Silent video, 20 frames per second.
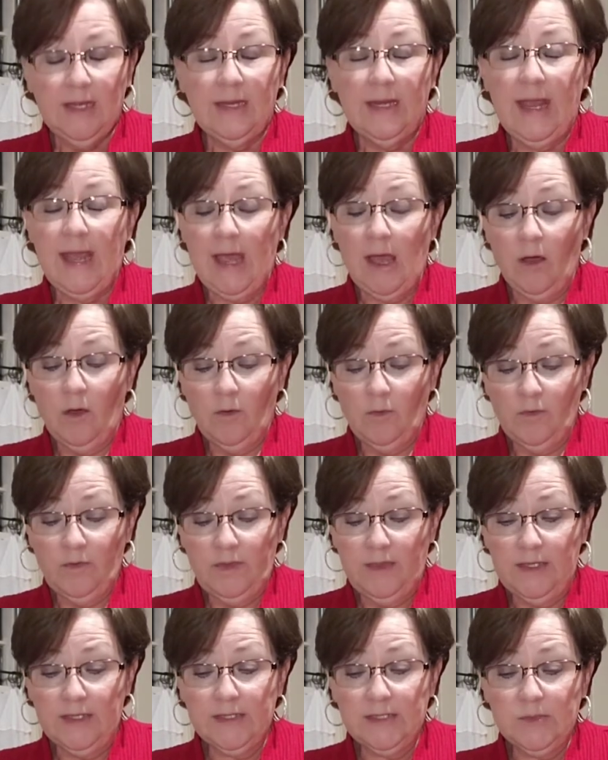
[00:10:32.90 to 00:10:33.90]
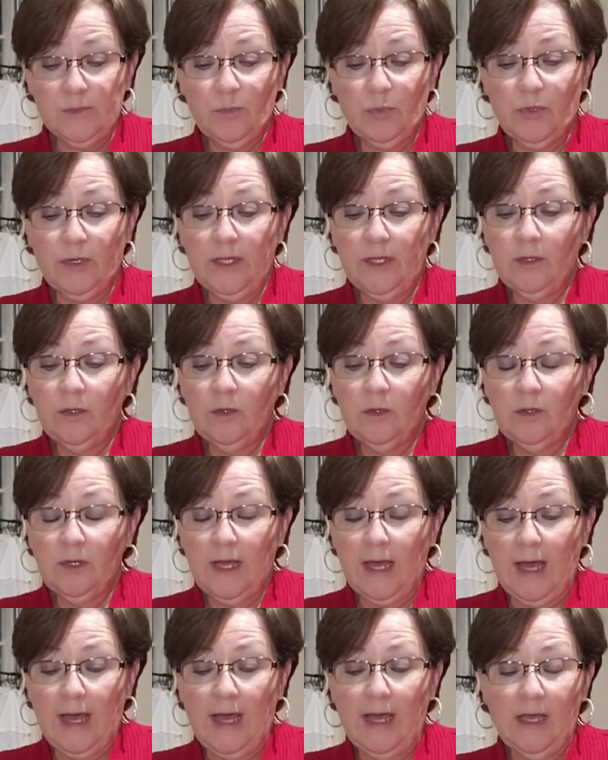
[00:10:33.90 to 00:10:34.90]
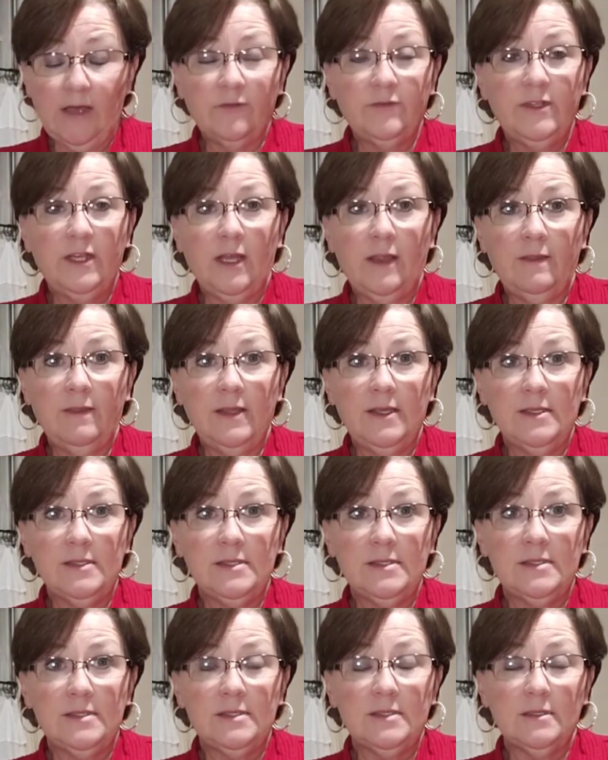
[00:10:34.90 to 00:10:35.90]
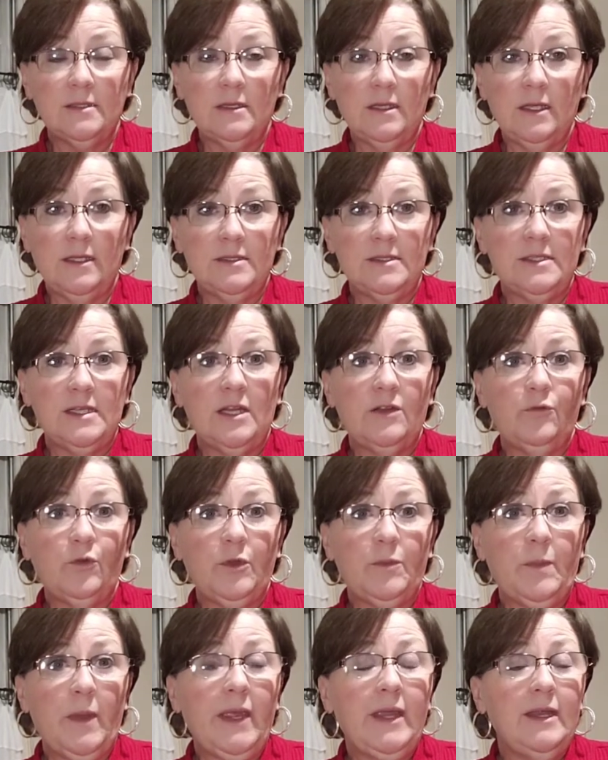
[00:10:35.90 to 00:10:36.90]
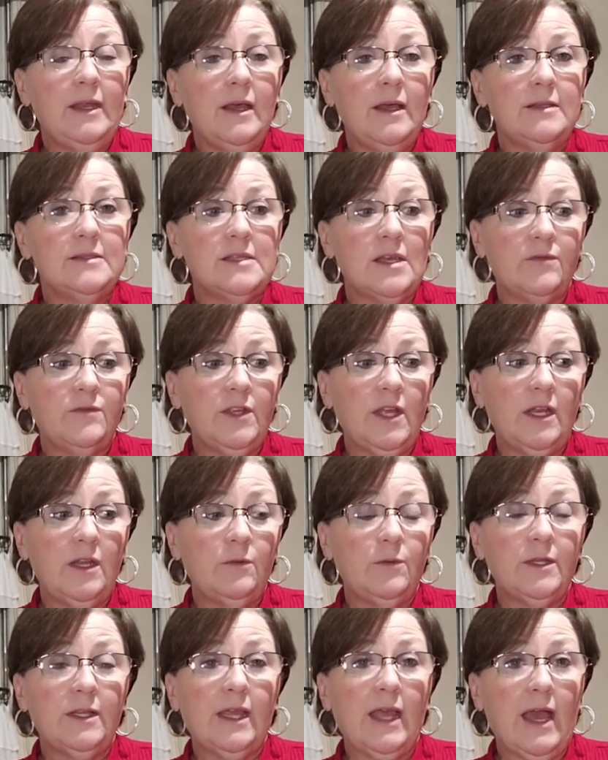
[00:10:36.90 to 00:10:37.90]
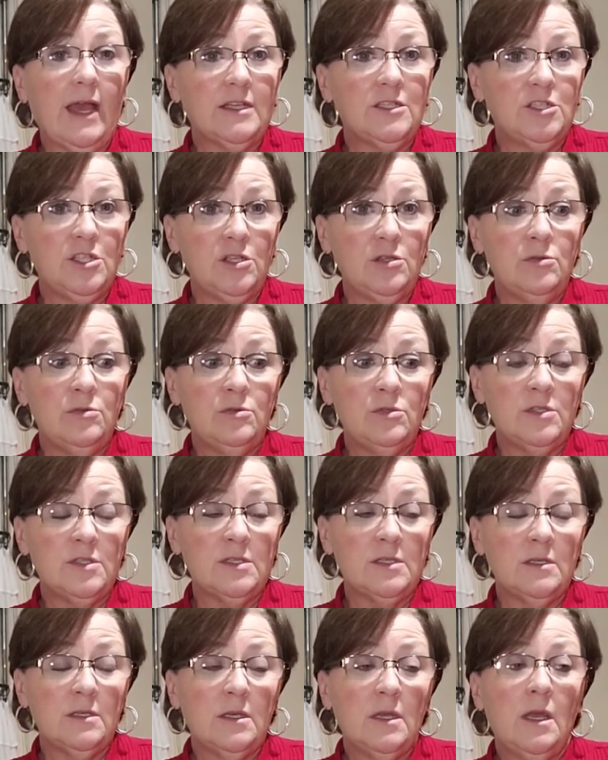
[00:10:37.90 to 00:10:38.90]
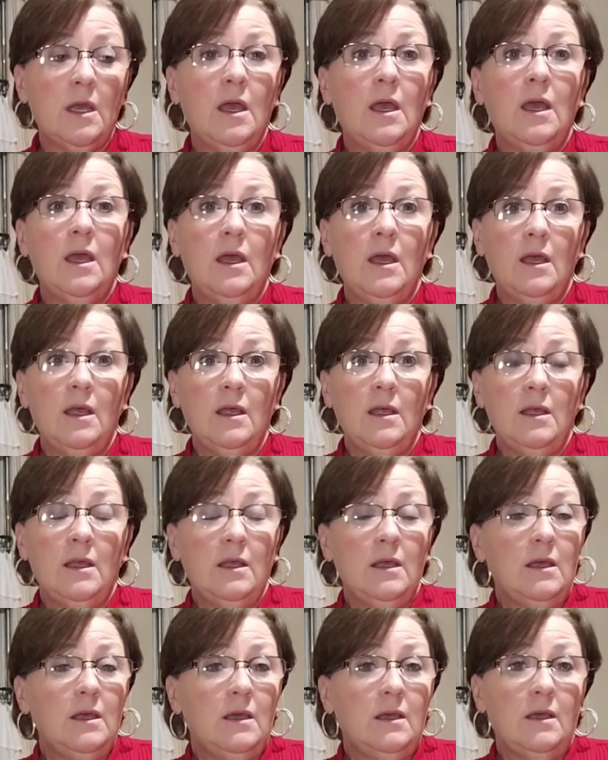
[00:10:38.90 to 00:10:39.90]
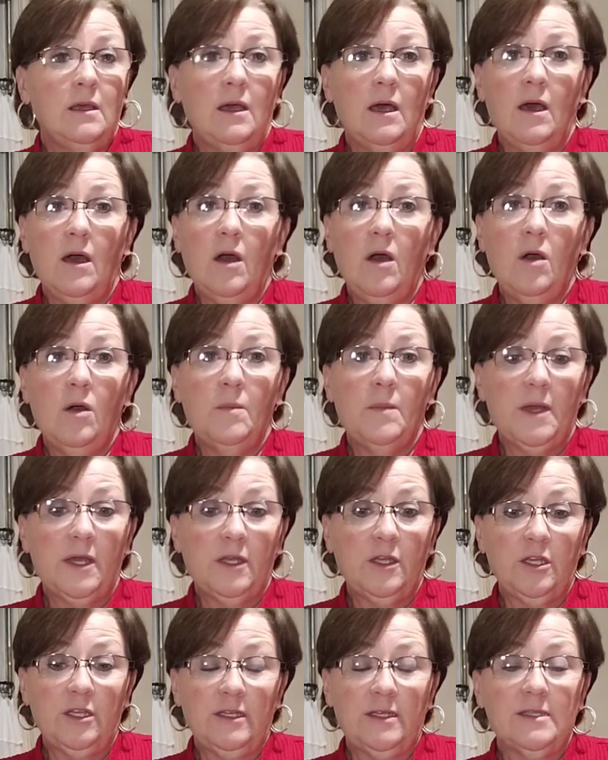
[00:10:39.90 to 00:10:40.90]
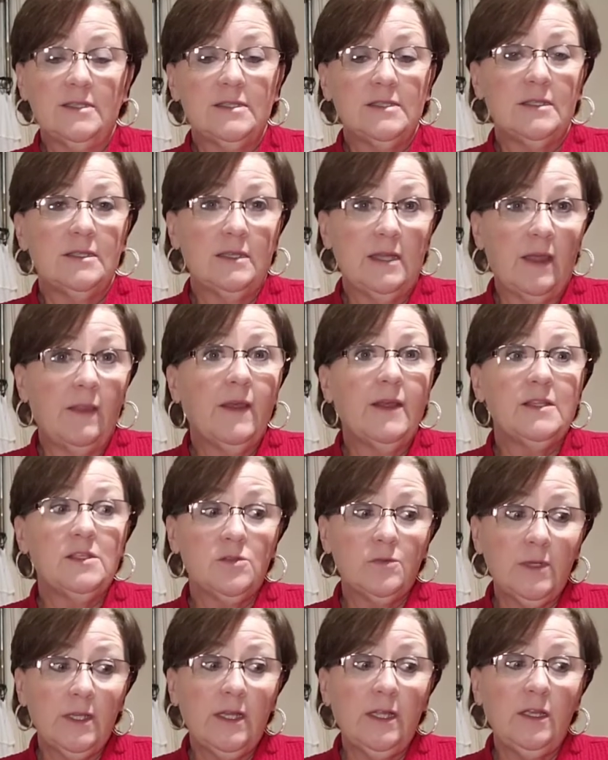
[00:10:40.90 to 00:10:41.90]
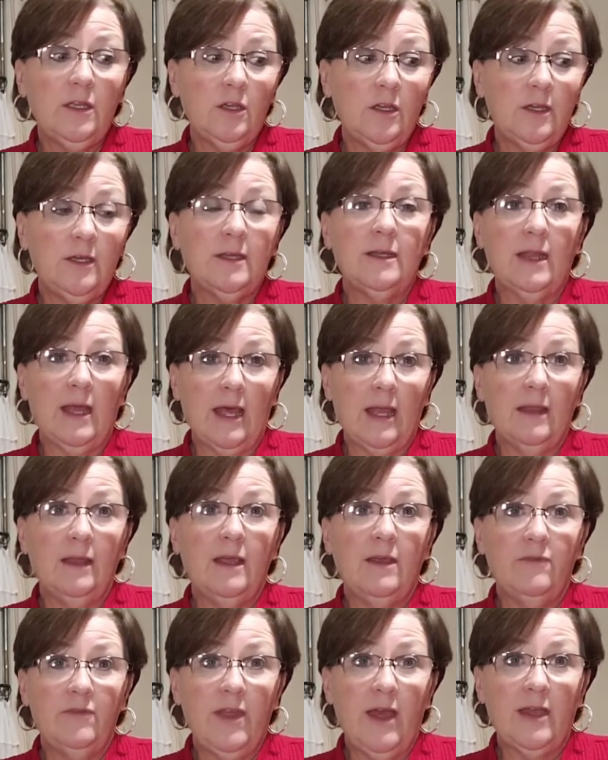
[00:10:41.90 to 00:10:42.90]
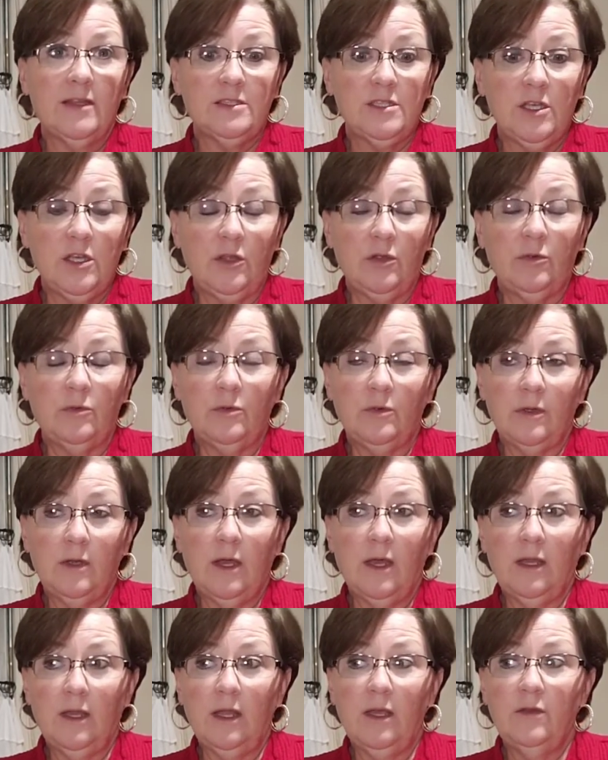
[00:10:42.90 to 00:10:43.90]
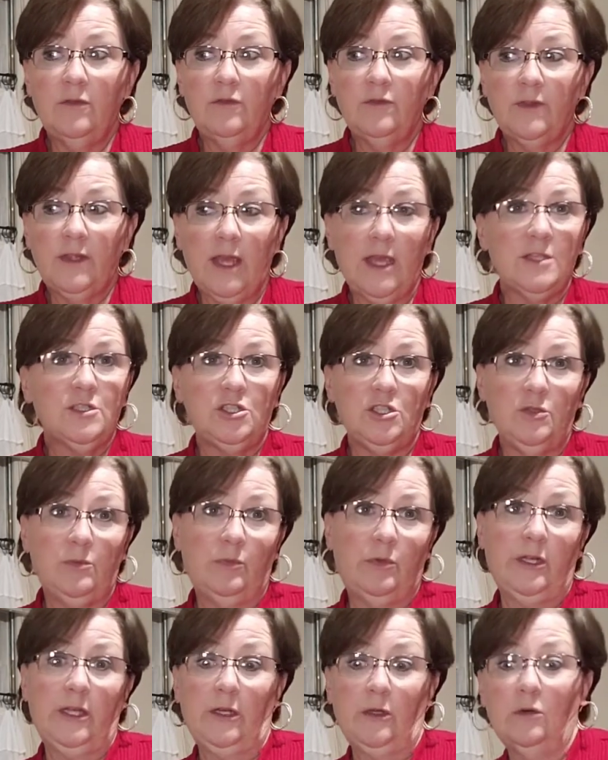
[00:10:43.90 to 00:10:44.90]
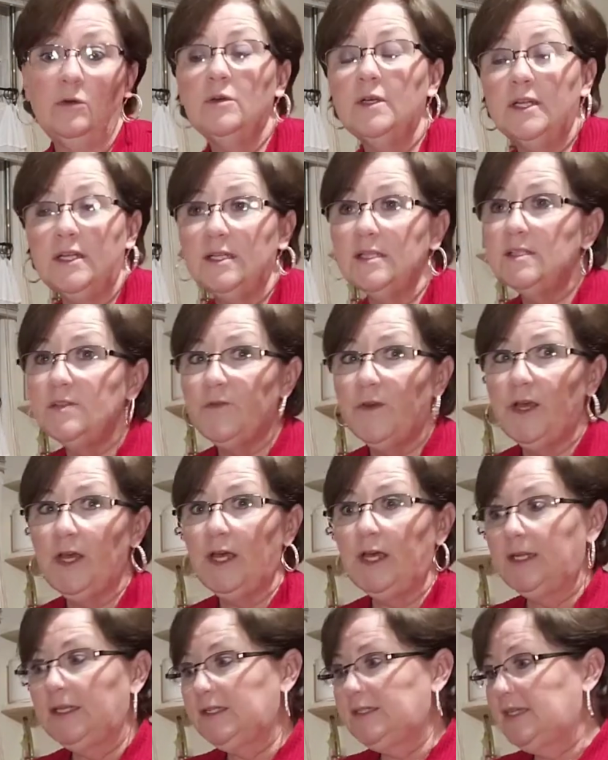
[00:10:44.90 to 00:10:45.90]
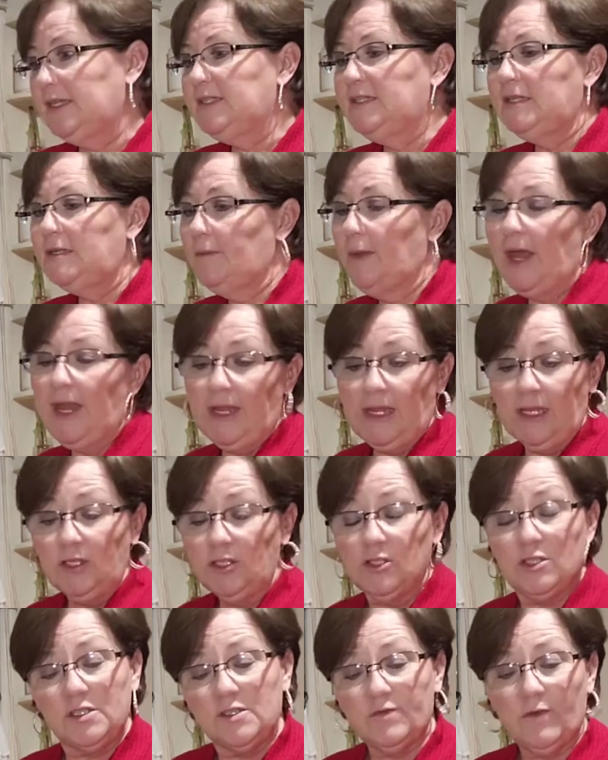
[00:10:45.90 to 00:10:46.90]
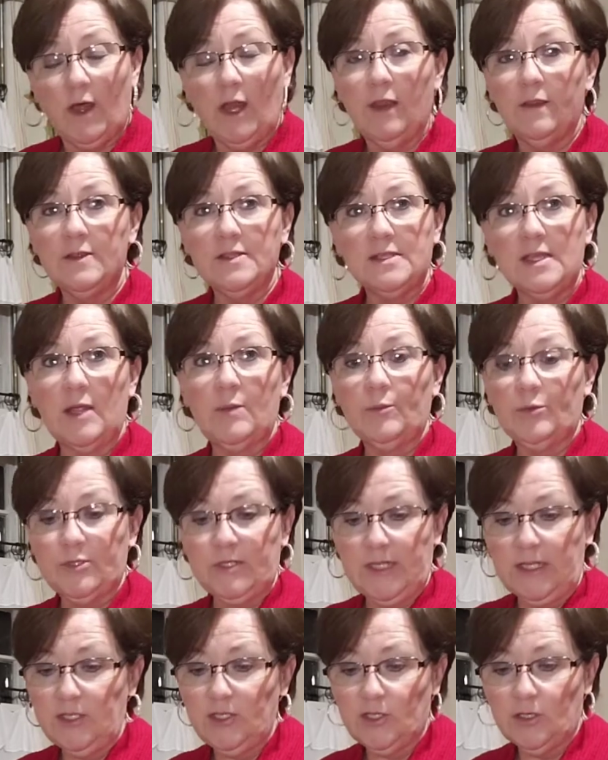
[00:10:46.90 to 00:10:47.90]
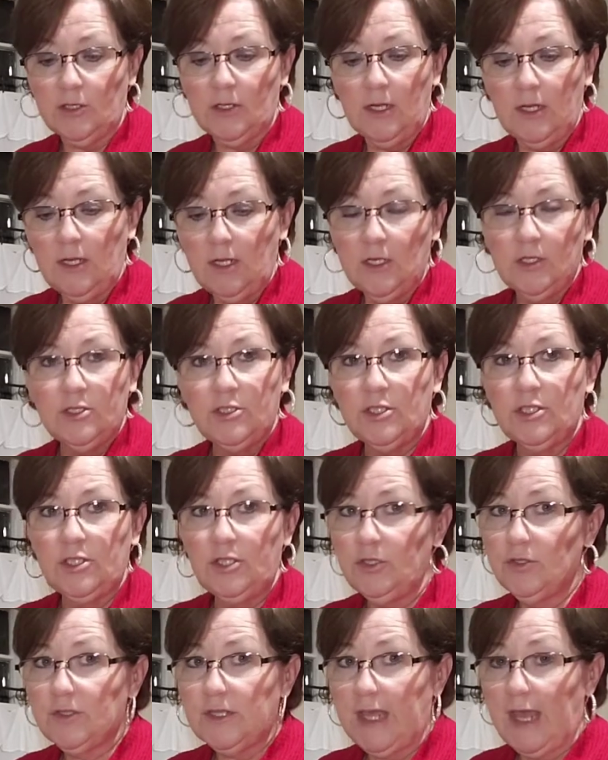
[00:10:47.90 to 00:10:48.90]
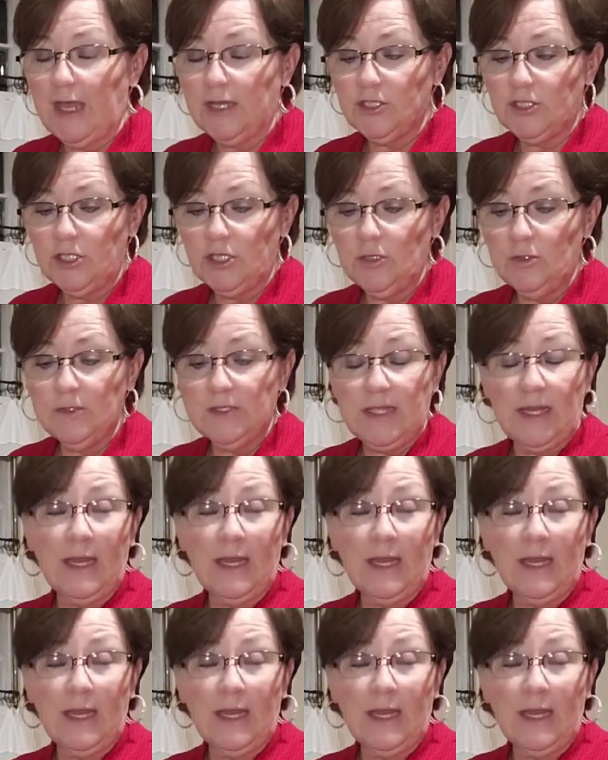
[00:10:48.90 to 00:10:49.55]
Now this brittle, I have done this instead of with peanuts, I've done it with cashews. Oh my goodness, now that's really good. I love that too. I love cashew brittle, and it's fun, it's easy to make, and you just follow the same procedure, just use cashews.